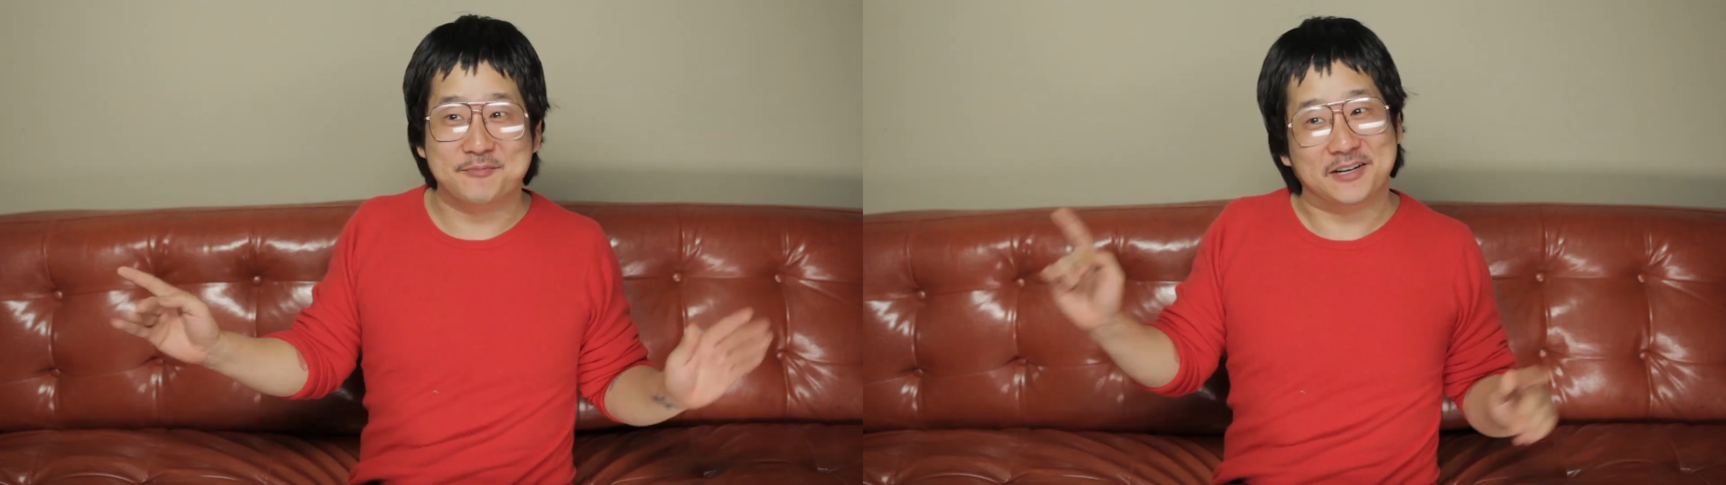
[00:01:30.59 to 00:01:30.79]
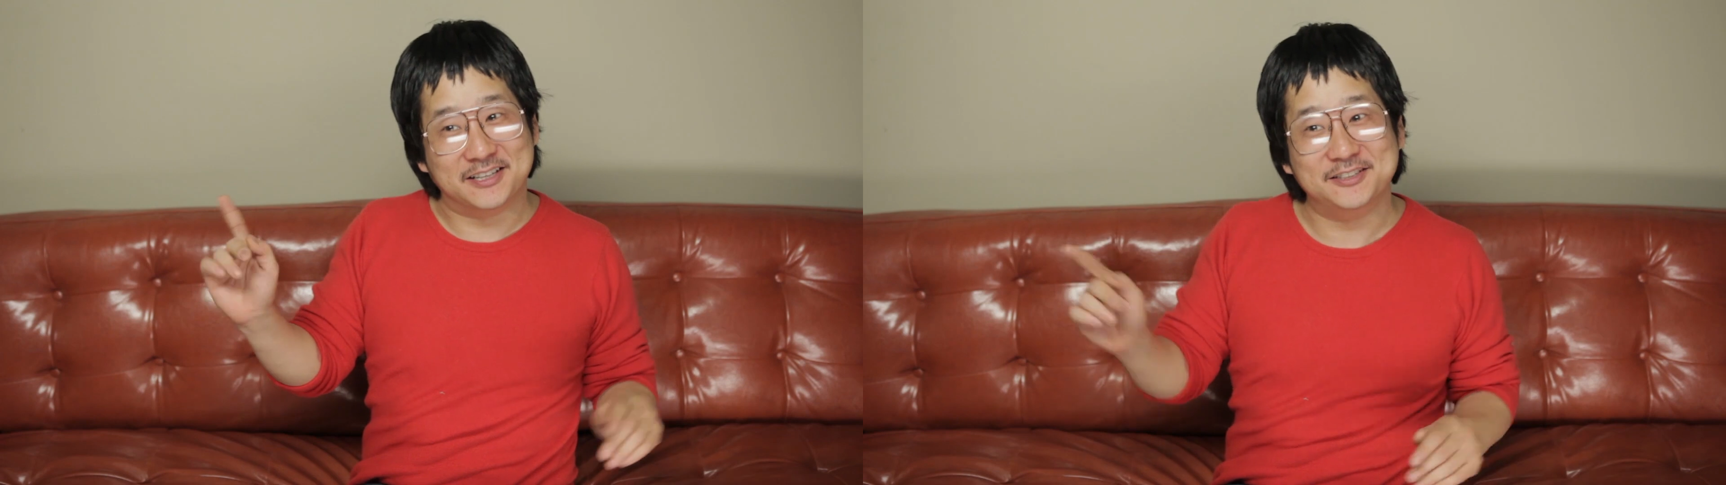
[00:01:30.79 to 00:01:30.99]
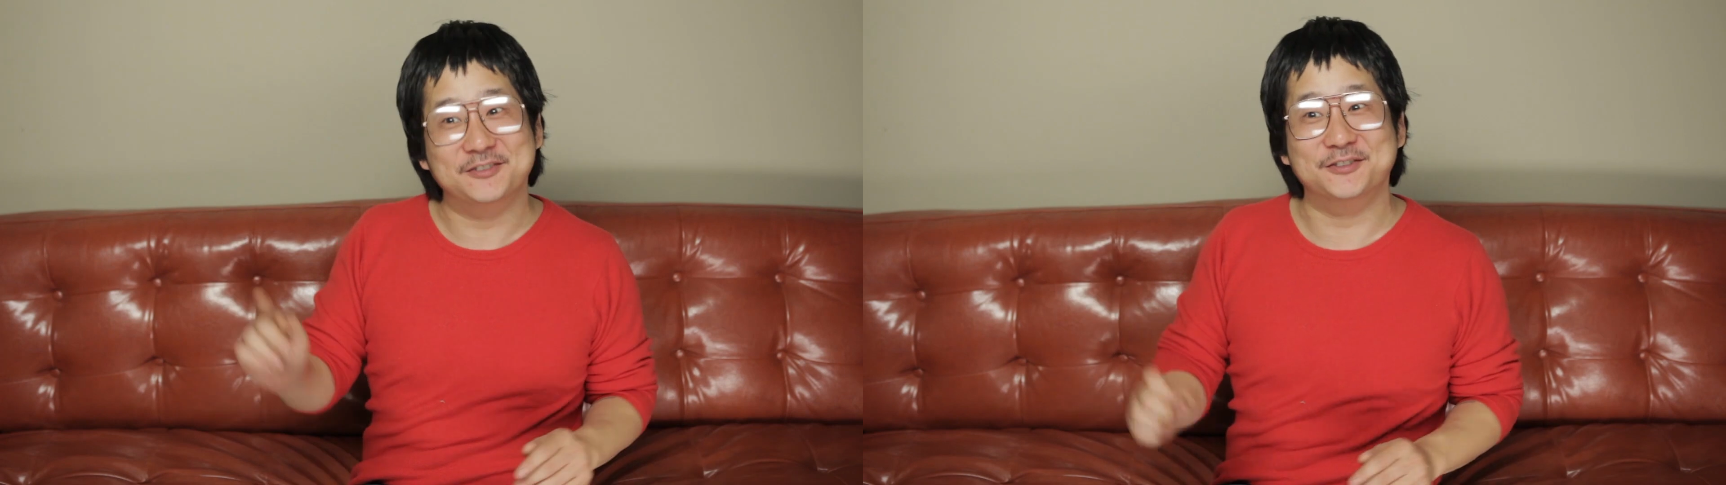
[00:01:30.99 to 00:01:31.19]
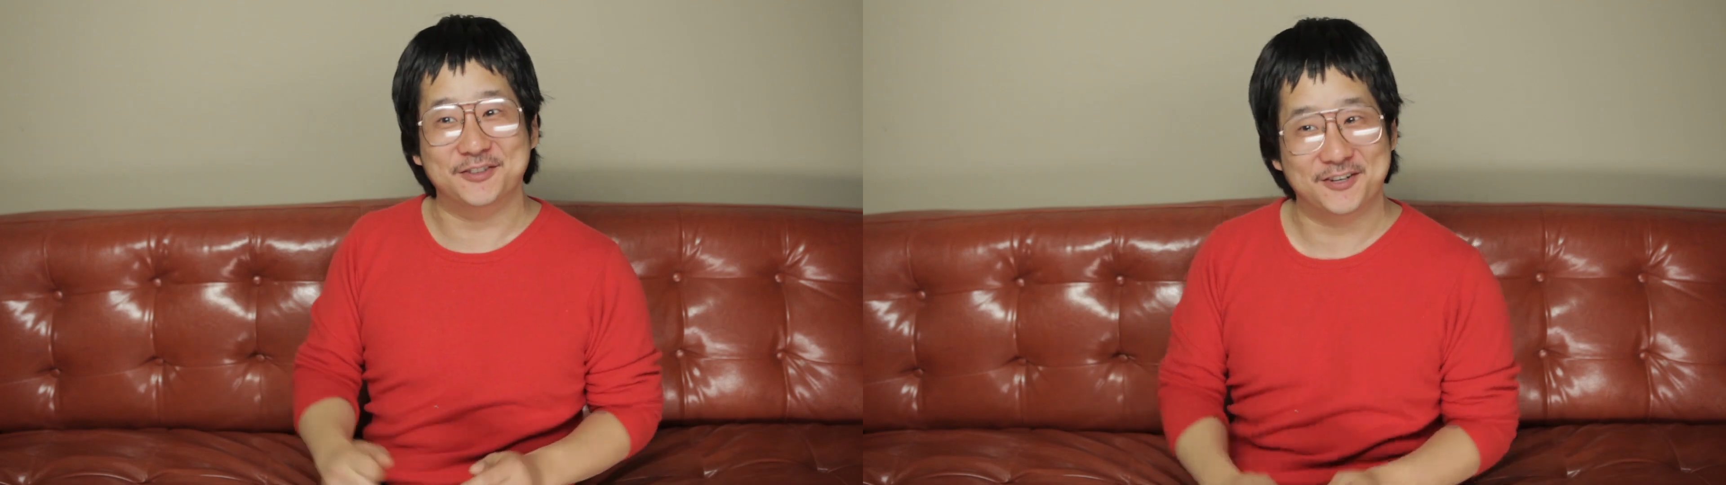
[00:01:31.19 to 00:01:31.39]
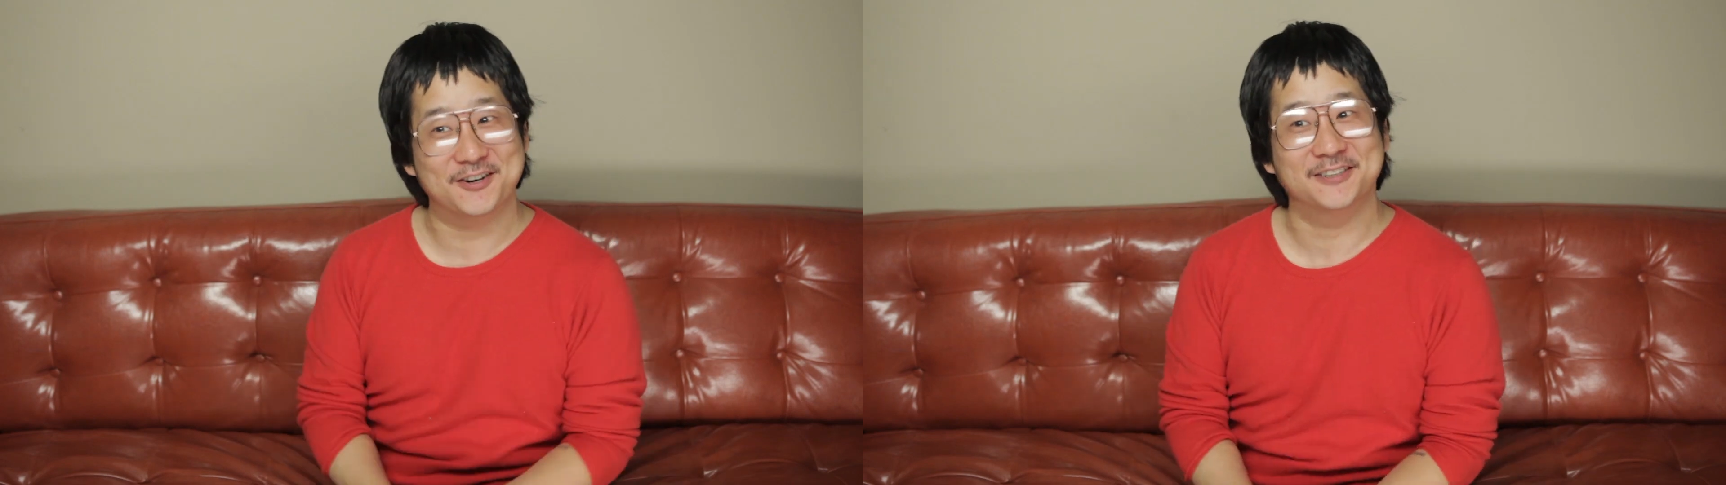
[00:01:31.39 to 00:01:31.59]
but you
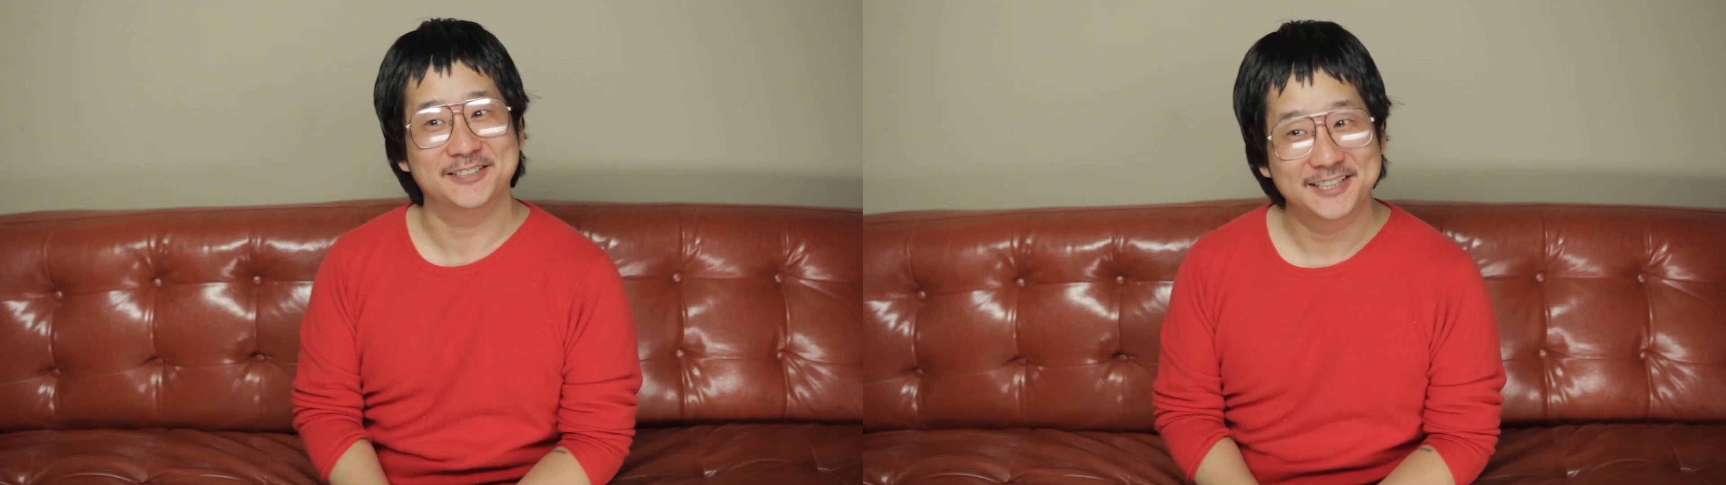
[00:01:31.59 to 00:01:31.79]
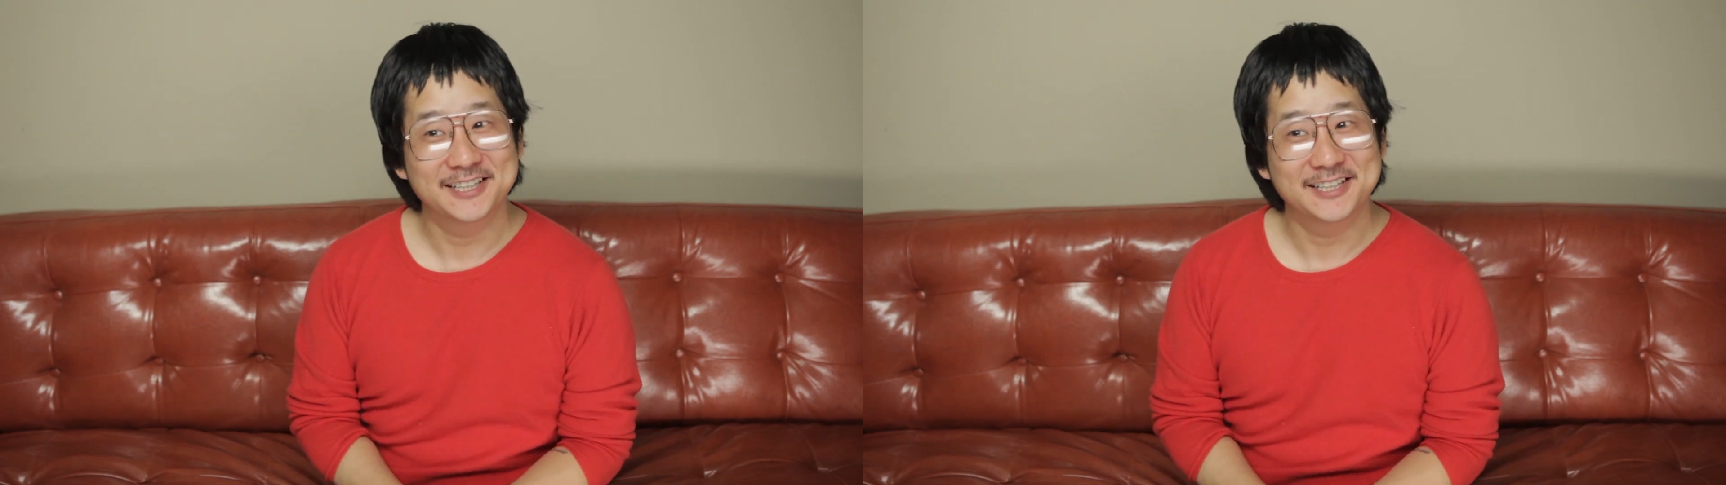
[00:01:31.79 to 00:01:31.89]
know,